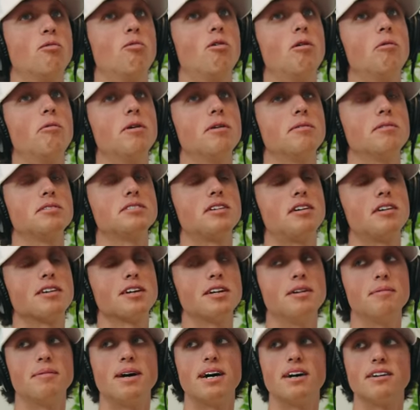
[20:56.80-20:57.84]
what we were
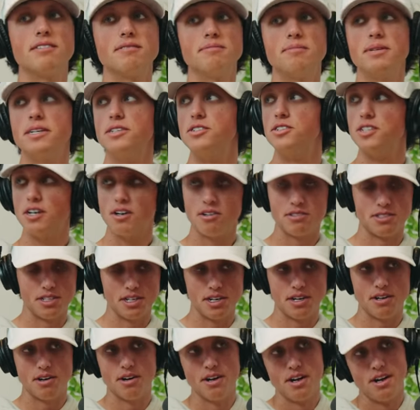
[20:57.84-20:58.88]
talking about, me and
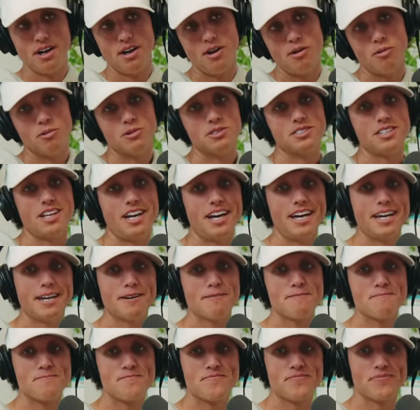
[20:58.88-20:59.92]
JoJo, was like,